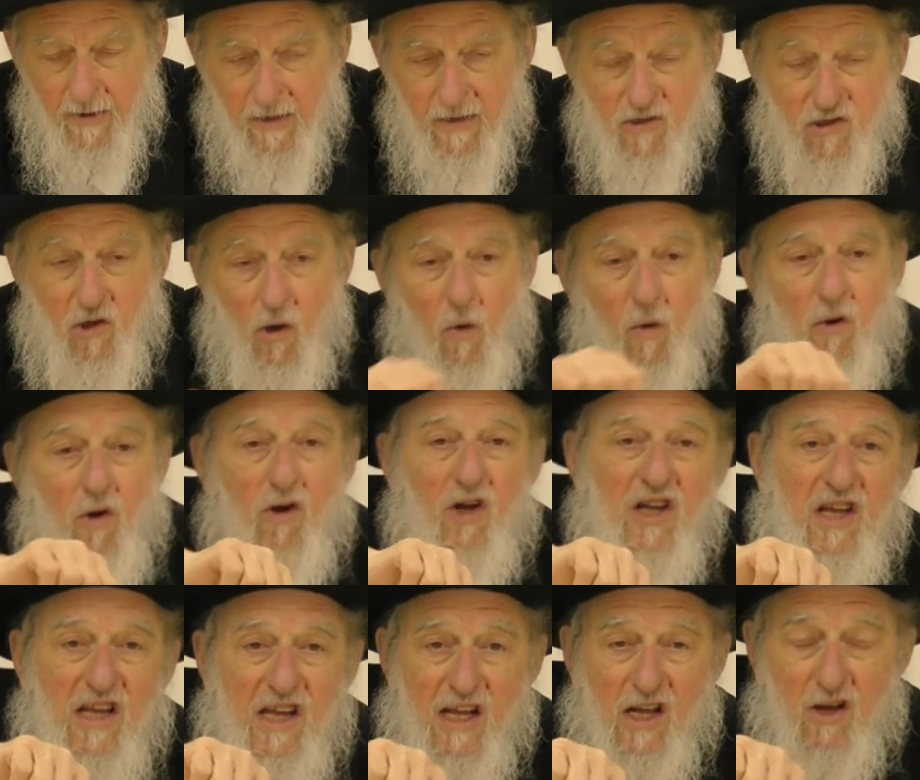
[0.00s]
So
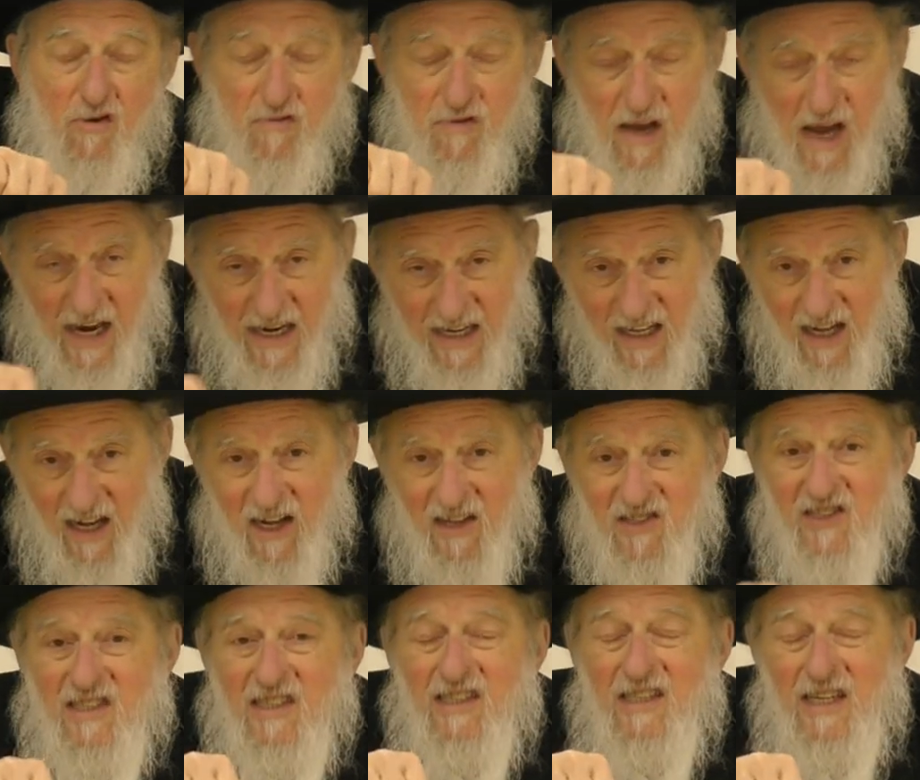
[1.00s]
creating
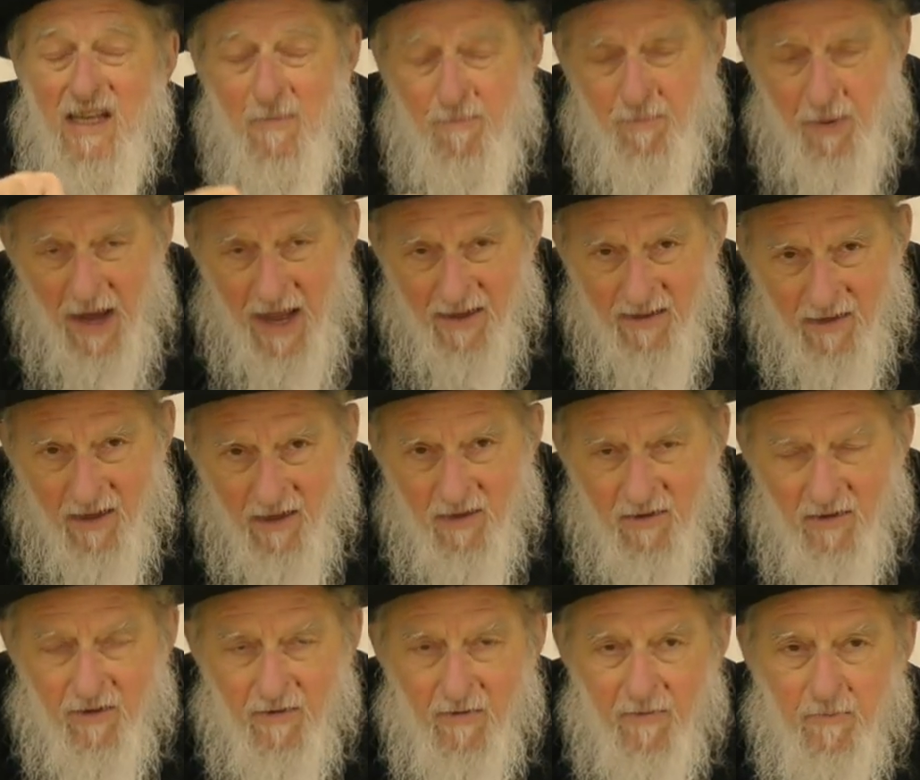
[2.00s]
us dependent